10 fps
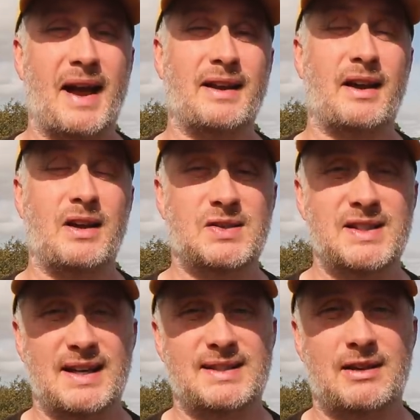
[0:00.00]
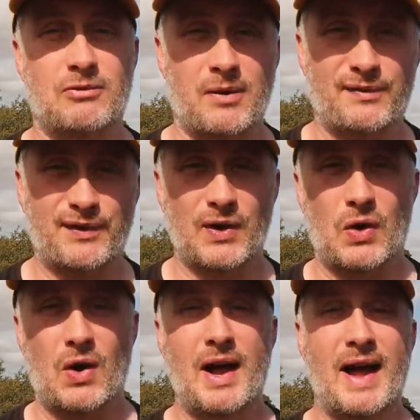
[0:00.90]
and our utility room
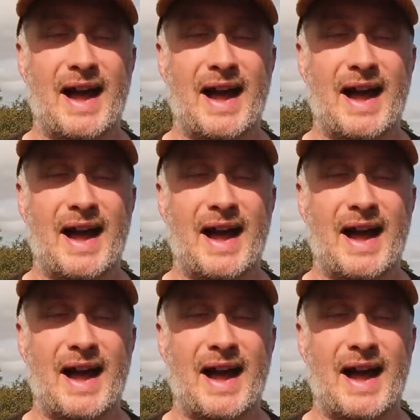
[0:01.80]
floor,